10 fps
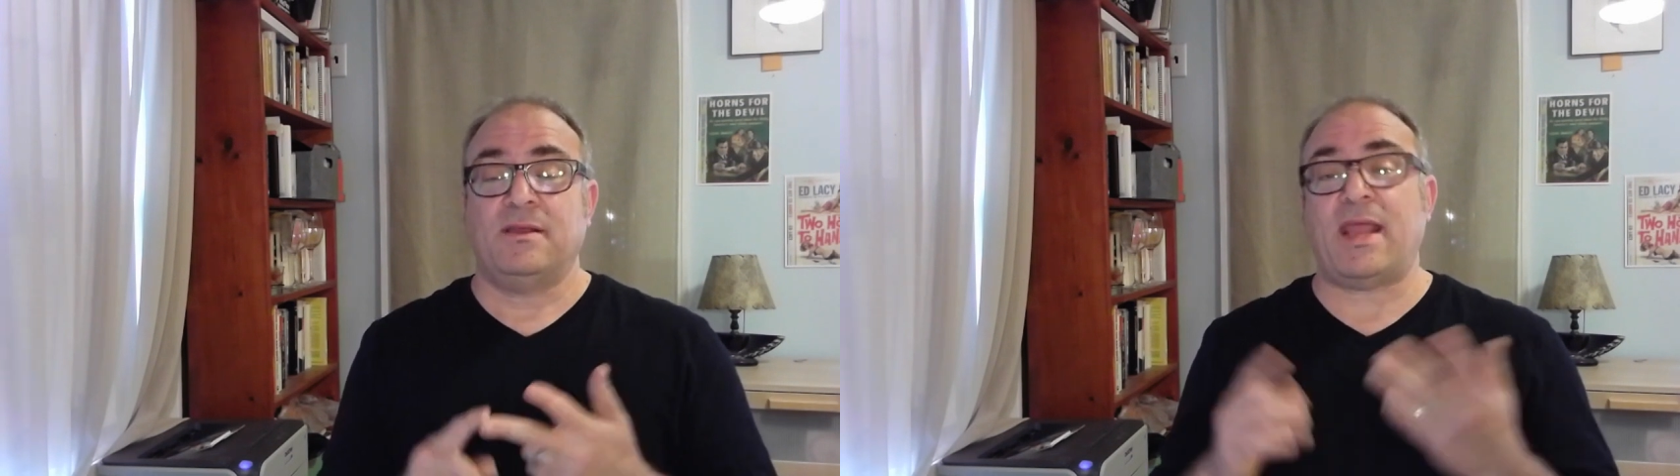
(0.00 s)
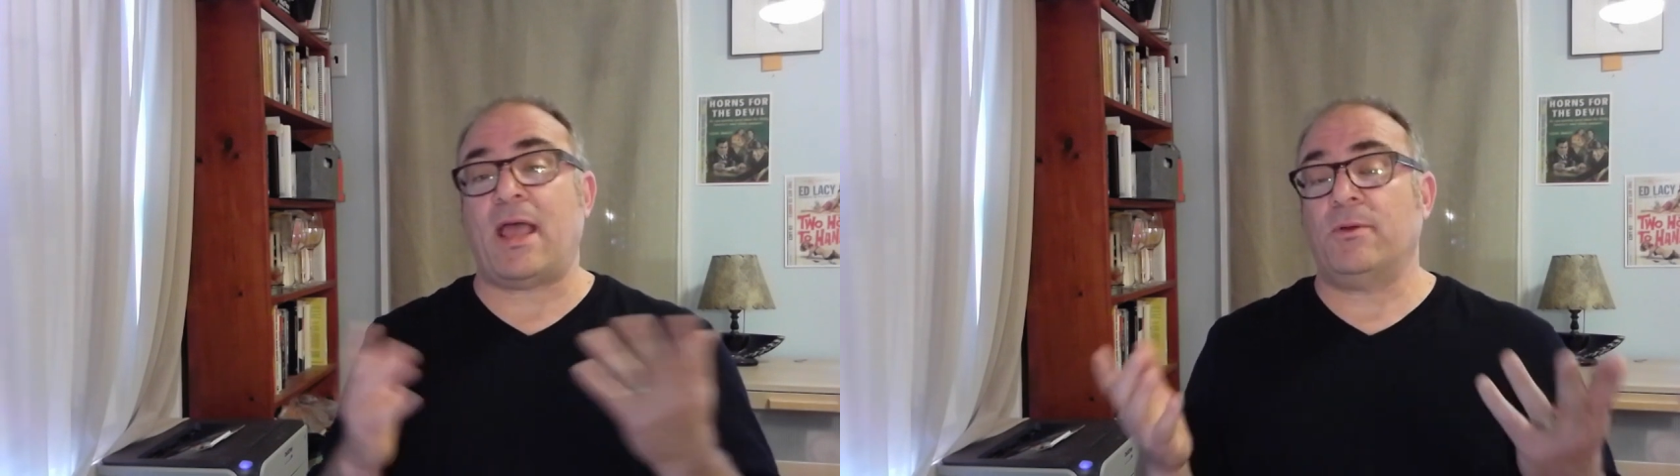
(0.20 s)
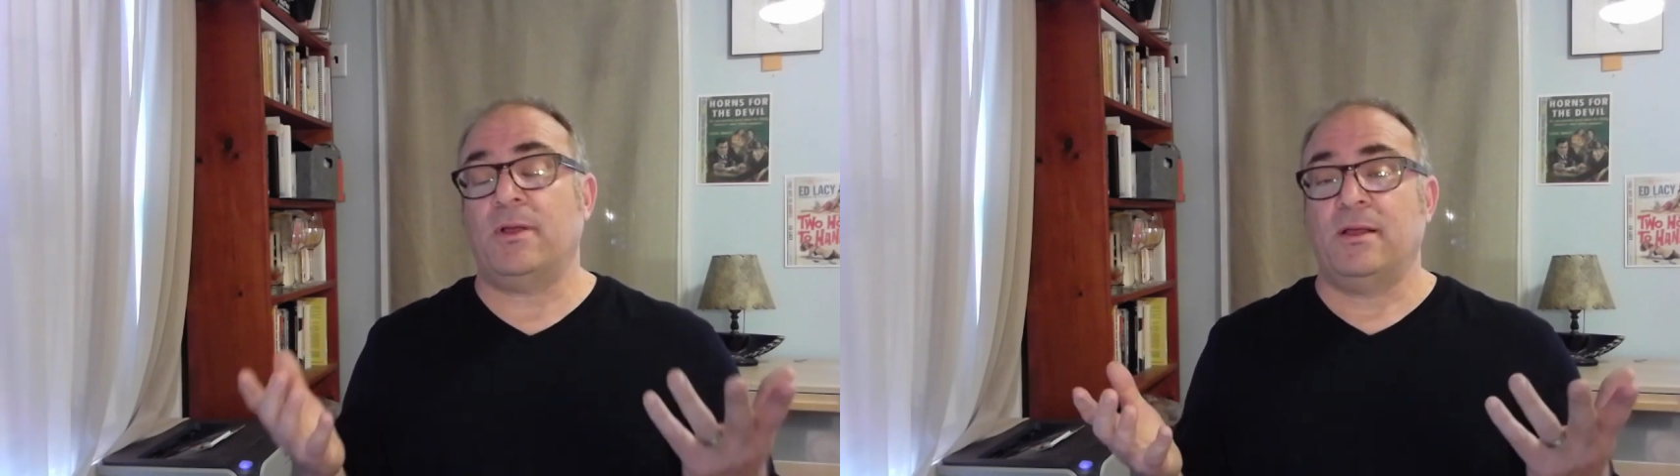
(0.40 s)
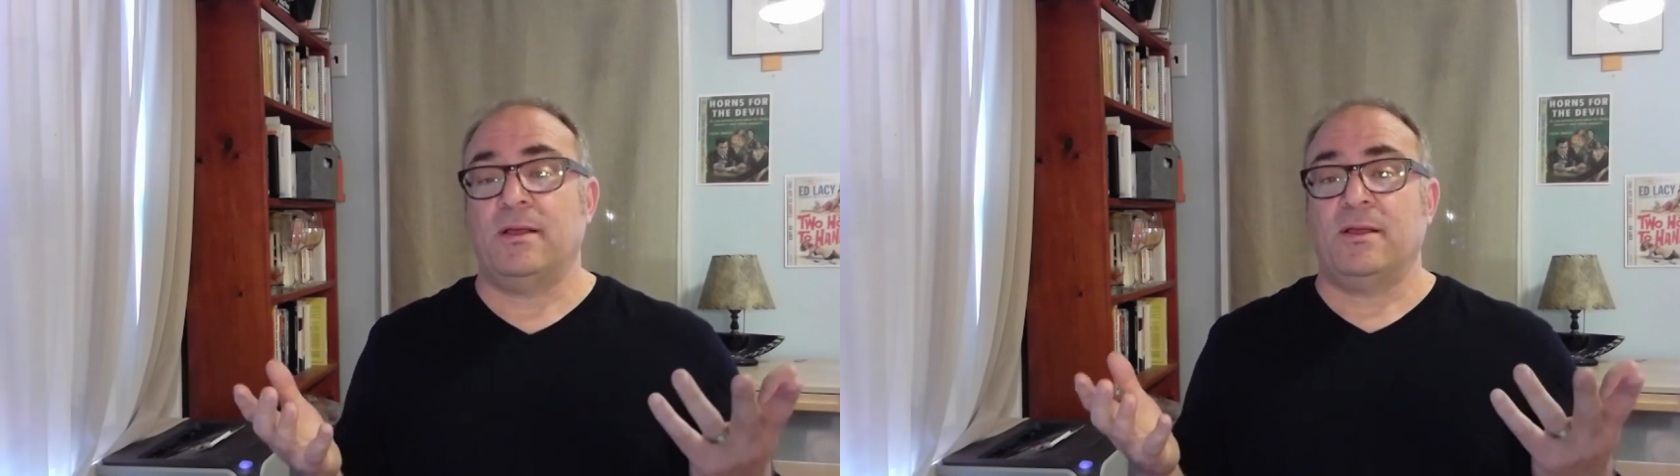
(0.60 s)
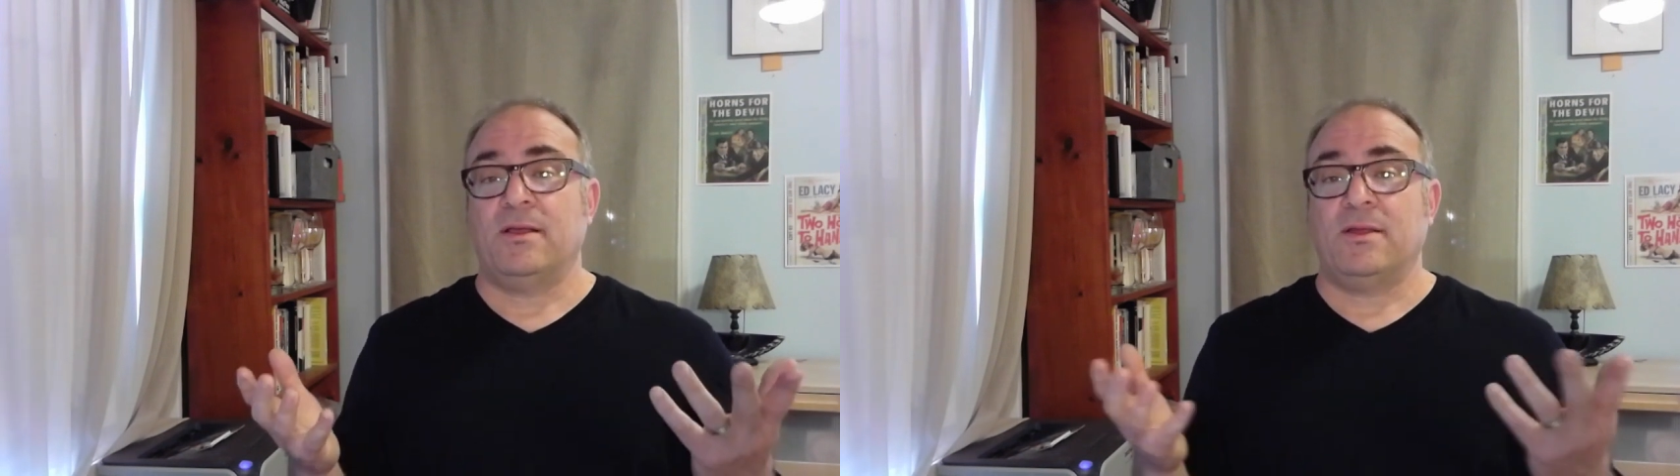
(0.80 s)
Now,
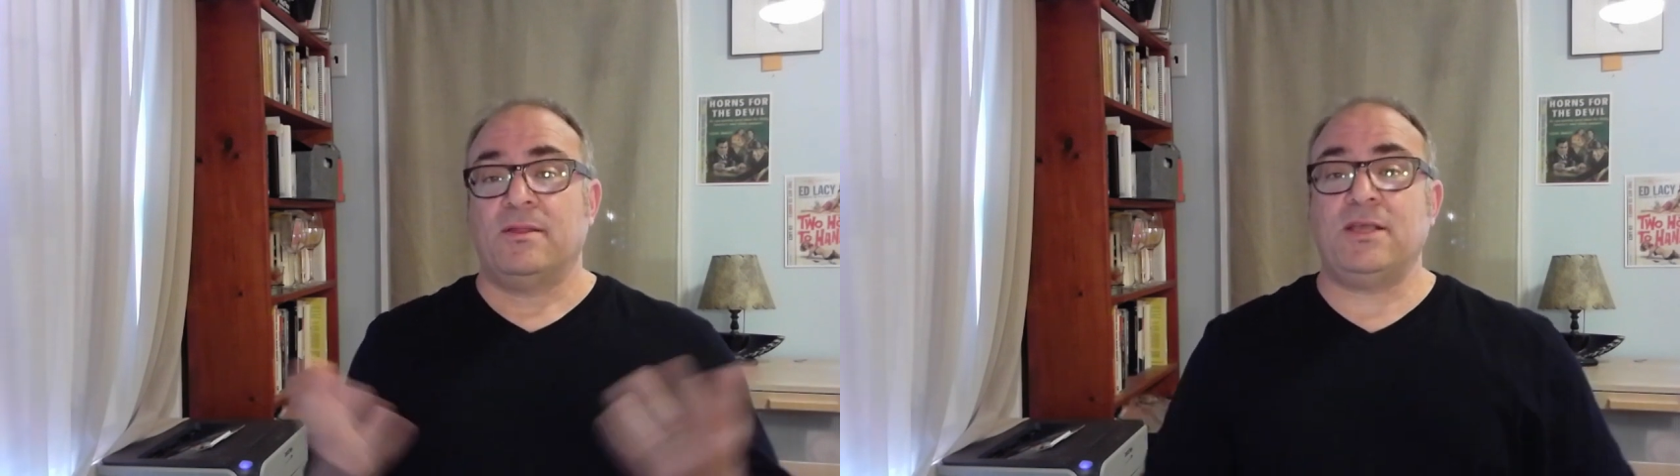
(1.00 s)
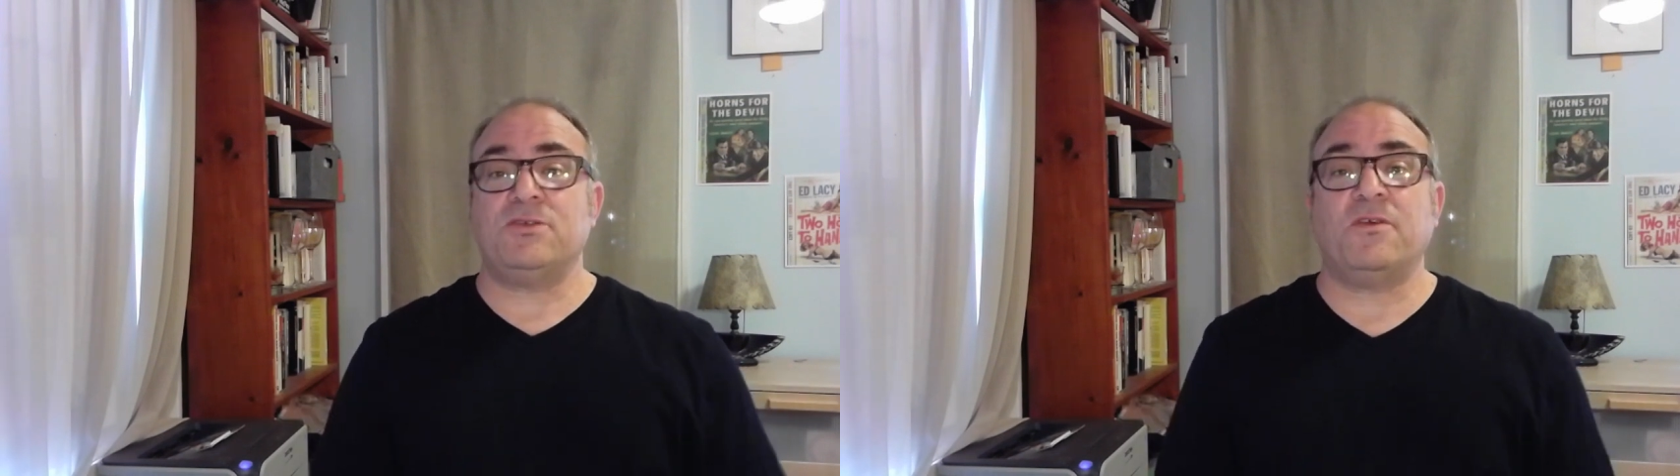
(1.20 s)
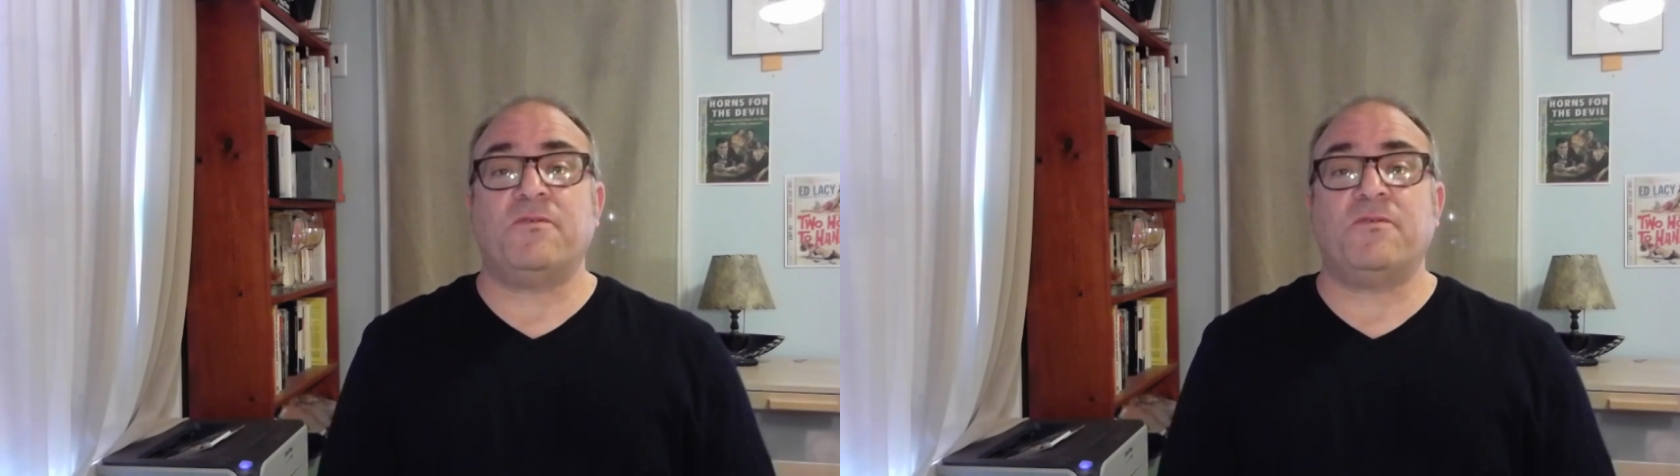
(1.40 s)
these are the